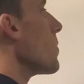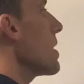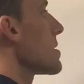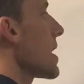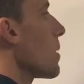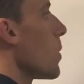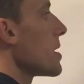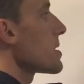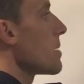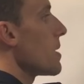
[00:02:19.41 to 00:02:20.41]
Second one
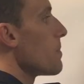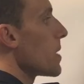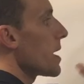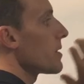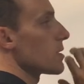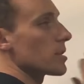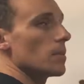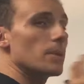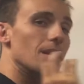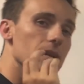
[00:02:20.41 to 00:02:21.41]
is going to be big. There's going to
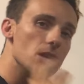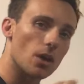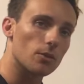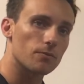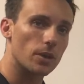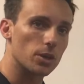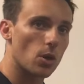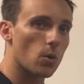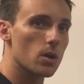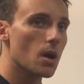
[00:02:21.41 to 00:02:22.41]
be another
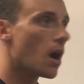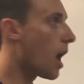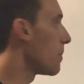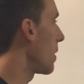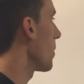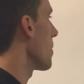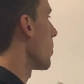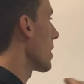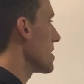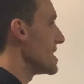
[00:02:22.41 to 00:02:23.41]
video about
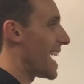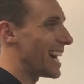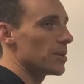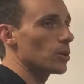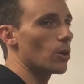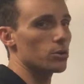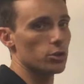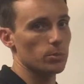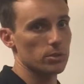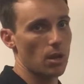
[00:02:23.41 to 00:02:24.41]
what
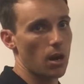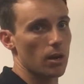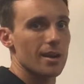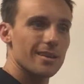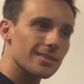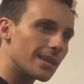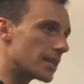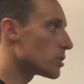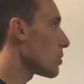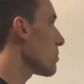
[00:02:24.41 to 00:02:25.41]
non-negotiables are.
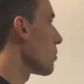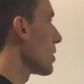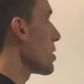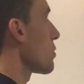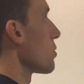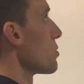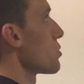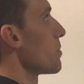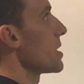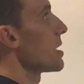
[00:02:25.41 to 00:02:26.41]
These are really
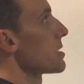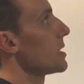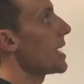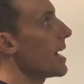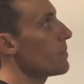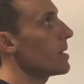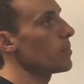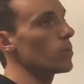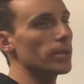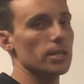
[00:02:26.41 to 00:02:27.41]
crucial because a lot of
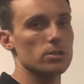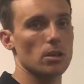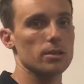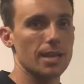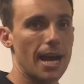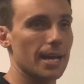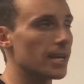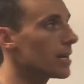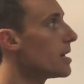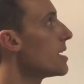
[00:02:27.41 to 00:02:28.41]
people, when they start
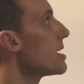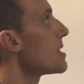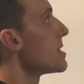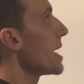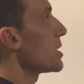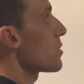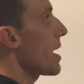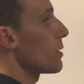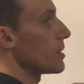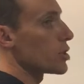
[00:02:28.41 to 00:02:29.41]
dieting, they try
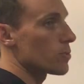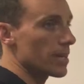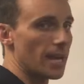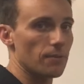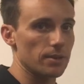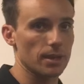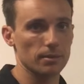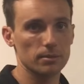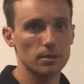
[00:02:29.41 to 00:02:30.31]
to restrict everything.